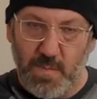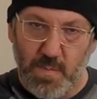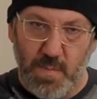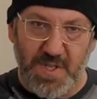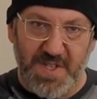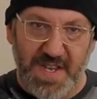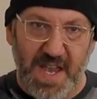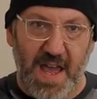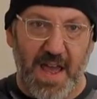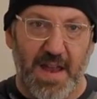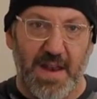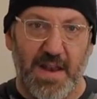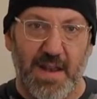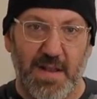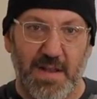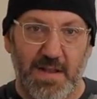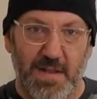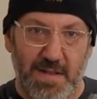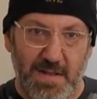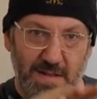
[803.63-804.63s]
Once again,
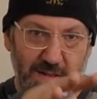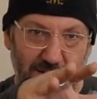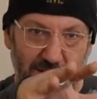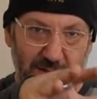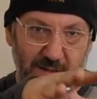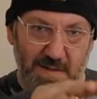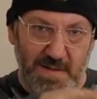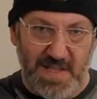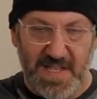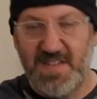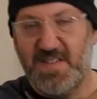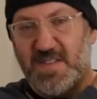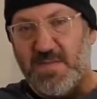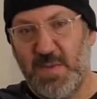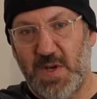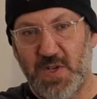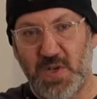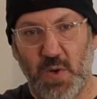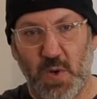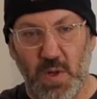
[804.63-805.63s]
this is
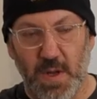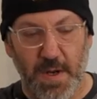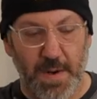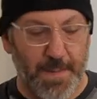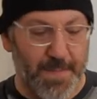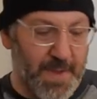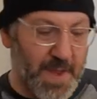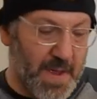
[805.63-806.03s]
much cooler.